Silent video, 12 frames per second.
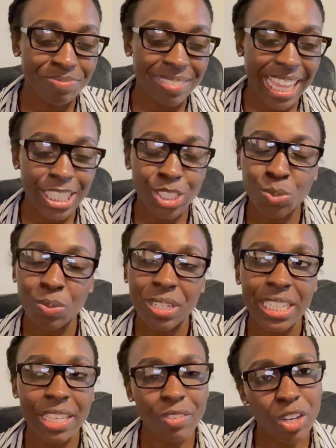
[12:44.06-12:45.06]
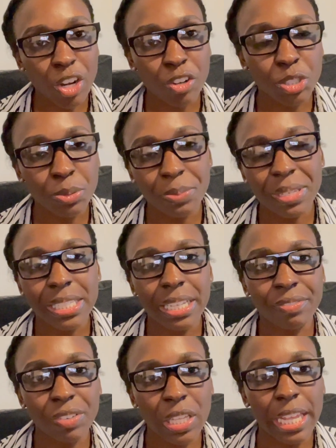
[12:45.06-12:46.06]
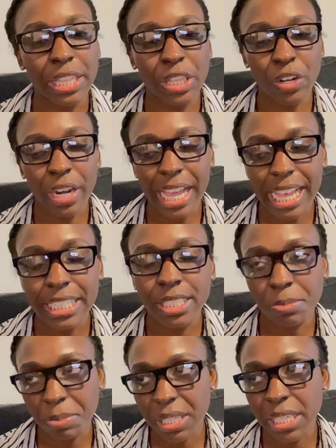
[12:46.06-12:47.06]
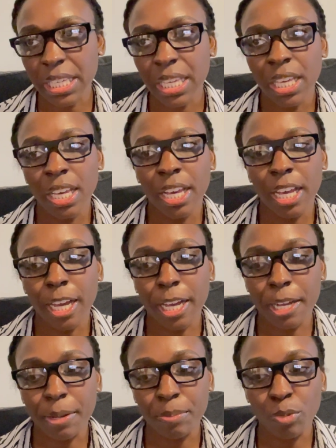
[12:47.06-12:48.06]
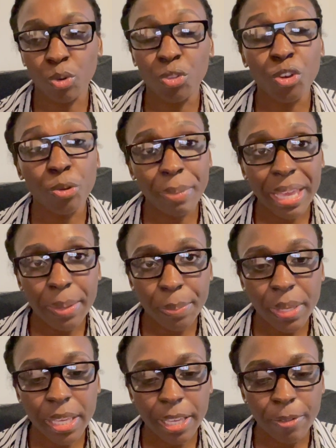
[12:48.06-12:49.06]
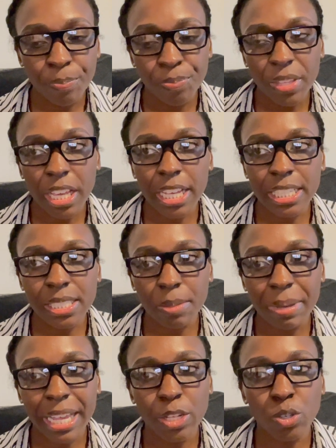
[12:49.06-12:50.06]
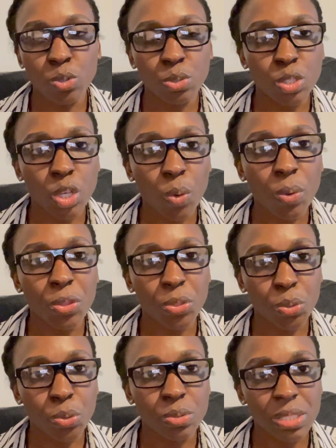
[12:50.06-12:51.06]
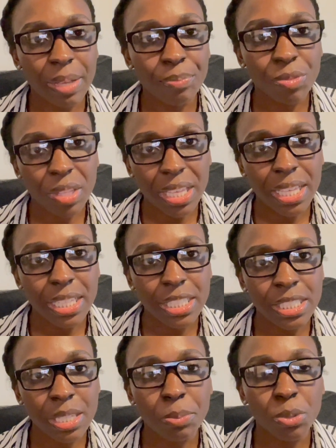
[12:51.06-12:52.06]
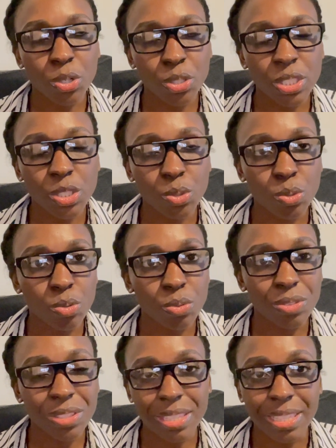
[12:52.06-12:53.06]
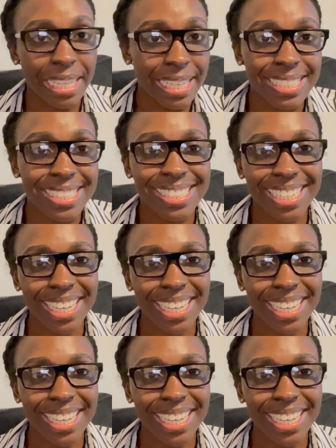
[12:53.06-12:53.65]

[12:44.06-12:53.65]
I just wanted to give encouragement because I feel like there has to be or there may be somebody who's going through something similar to this,